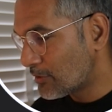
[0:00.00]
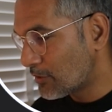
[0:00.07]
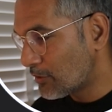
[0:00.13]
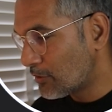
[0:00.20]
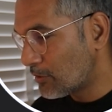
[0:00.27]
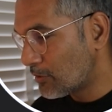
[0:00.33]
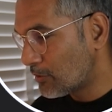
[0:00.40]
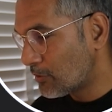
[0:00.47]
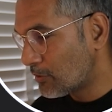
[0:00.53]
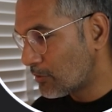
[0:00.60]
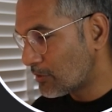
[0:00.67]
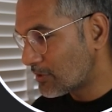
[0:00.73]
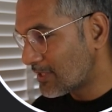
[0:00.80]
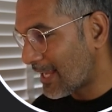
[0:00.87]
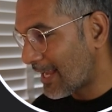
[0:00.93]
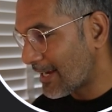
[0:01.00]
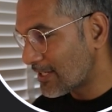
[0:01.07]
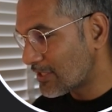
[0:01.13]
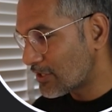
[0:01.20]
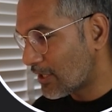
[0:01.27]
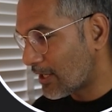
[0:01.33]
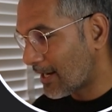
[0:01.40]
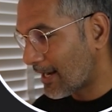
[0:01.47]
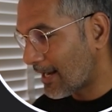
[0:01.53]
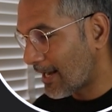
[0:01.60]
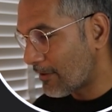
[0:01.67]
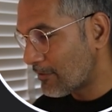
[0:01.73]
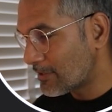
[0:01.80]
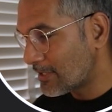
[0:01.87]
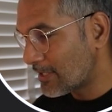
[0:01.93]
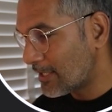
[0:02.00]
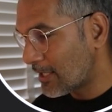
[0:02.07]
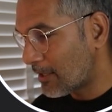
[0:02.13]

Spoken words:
to texture and clarity.